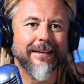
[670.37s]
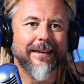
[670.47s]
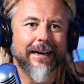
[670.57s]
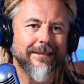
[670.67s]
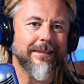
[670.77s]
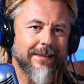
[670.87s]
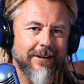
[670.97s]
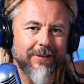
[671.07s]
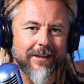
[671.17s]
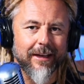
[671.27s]
God sees
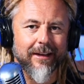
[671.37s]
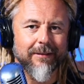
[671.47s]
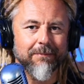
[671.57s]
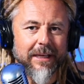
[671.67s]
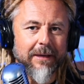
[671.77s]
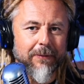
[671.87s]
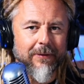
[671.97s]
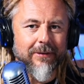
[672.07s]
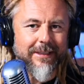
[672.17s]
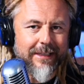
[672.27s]
everything.
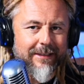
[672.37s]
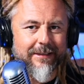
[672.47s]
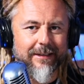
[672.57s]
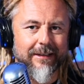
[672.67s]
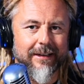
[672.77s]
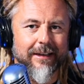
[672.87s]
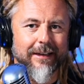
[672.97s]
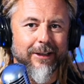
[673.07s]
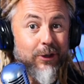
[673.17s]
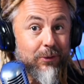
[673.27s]
People sense it.
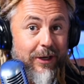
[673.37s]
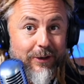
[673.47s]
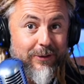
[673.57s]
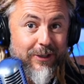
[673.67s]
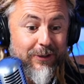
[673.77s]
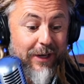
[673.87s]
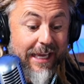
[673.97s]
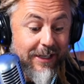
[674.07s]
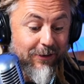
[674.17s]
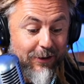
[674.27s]
You know too,
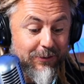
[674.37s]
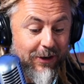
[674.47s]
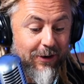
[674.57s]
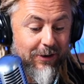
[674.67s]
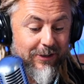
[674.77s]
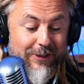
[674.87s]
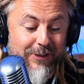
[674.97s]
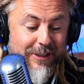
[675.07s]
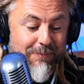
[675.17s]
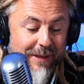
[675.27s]
in your own heart. So
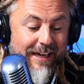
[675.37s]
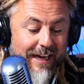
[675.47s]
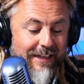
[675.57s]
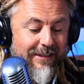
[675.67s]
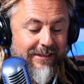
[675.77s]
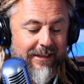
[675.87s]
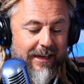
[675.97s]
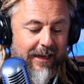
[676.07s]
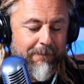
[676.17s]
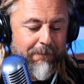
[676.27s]
just be conscious of
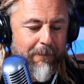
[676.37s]
that.